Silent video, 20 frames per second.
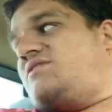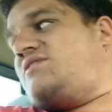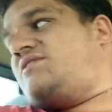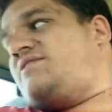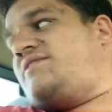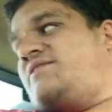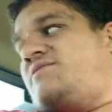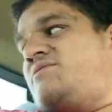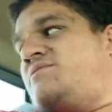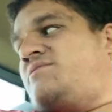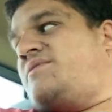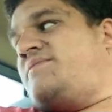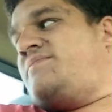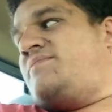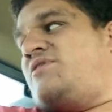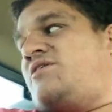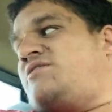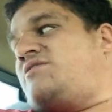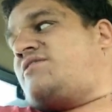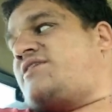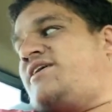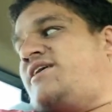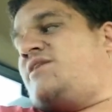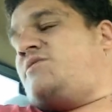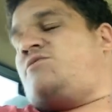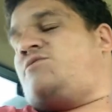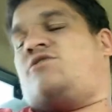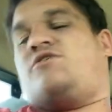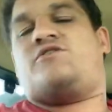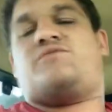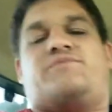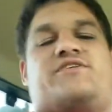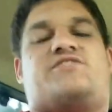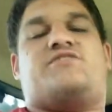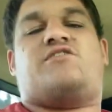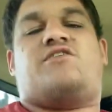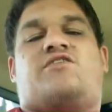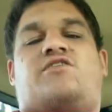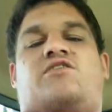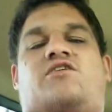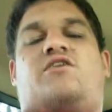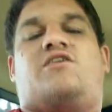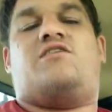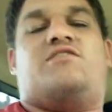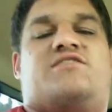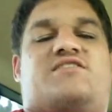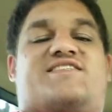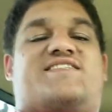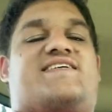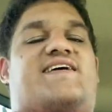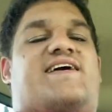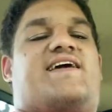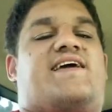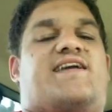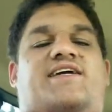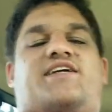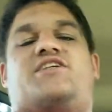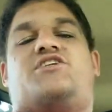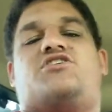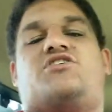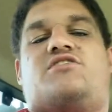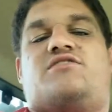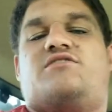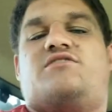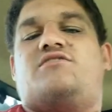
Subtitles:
And when we bought the Kenworth, we started hauling sage.